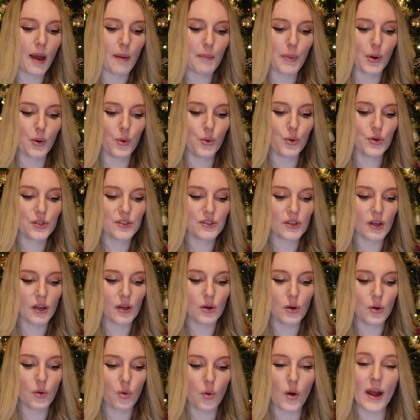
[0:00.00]
but
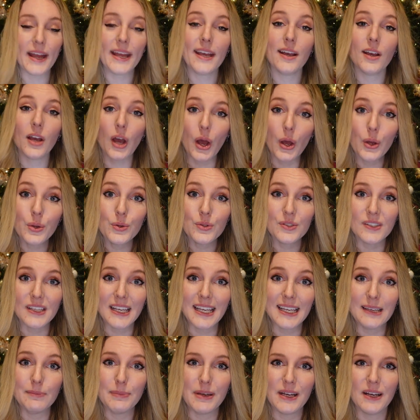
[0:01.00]
also quite
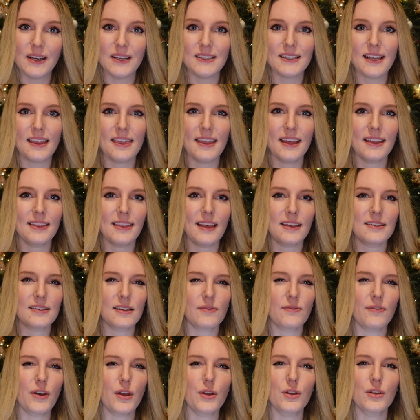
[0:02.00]
cozy, because I think there's
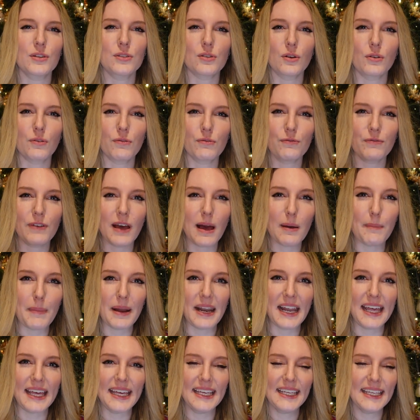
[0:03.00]
a focus on
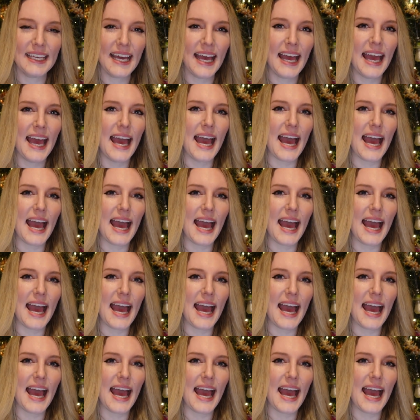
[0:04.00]
family.